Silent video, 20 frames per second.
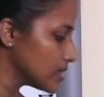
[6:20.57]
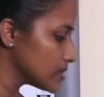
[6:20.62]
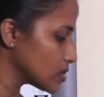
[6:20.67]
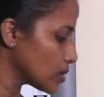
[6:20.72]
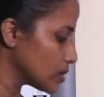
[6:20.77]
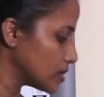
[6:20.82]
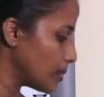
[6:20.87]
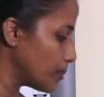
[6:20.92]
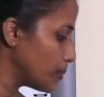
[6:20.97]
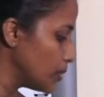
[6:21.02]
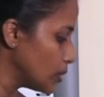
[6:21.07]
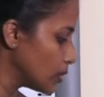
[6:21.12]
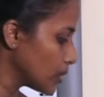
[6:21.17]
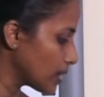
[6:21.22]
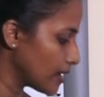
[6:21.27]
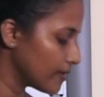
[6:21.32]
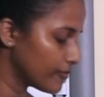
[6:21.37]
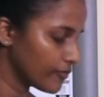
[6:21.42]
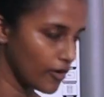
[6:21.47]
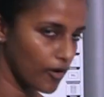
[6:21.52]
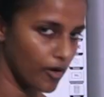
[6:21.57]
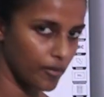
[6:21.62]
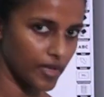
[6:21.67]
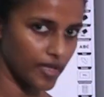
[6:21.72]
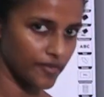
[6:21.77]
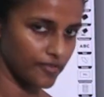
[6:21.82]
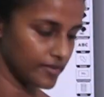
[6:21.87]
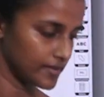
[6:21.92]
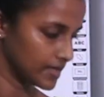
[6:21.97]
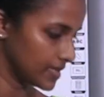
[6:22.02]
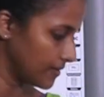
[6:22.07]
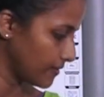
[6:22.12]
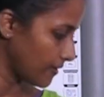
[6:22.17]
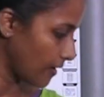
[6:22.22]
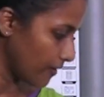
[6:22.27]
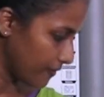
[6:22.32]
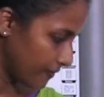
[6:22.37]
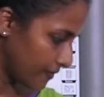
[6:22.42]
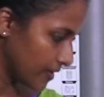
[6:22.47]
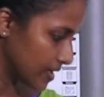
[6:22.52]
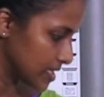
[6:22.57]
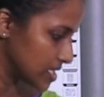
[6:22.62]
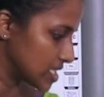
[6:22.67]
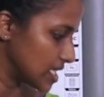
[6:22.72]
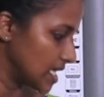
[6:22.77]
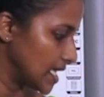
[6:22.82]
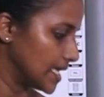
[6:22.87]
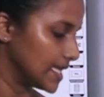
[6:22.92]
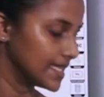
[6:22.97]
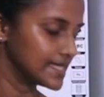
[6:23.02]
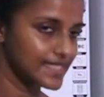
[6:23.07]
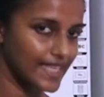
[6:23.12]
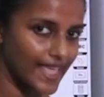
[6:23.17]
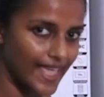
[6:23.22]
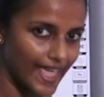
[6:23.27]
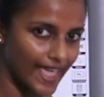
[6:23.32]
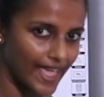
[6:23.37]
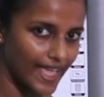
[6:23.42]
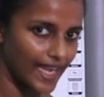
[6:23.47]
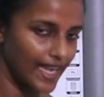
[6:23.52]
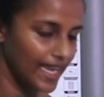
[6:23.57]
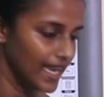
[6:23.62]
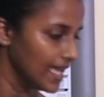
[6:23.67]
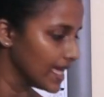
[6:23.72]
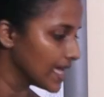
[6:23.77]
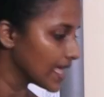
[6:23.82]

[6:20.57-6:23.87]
so the plural form of she is elle,